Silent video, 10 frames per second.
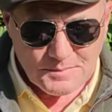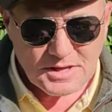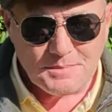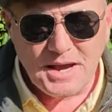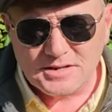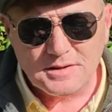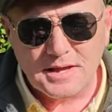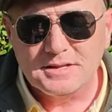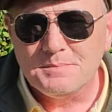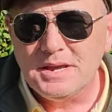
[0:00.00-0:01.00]
But the amazing
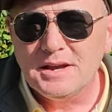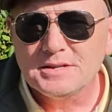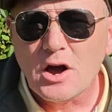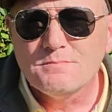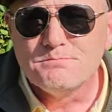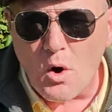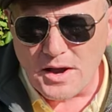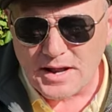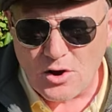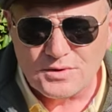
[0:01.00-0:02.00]
thing to me is how
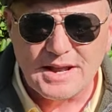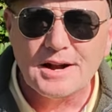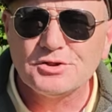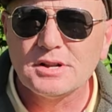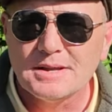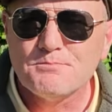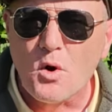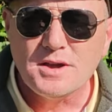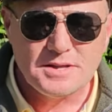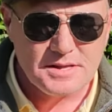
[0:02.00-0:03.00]
buoyant, how naturally
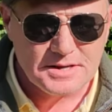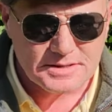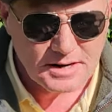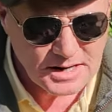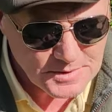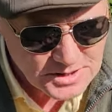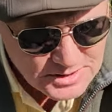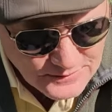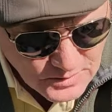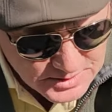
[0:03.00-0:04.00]
buoyant these are.
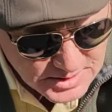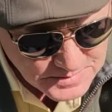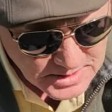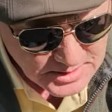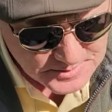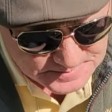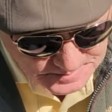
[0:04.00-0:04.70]
I've got some here.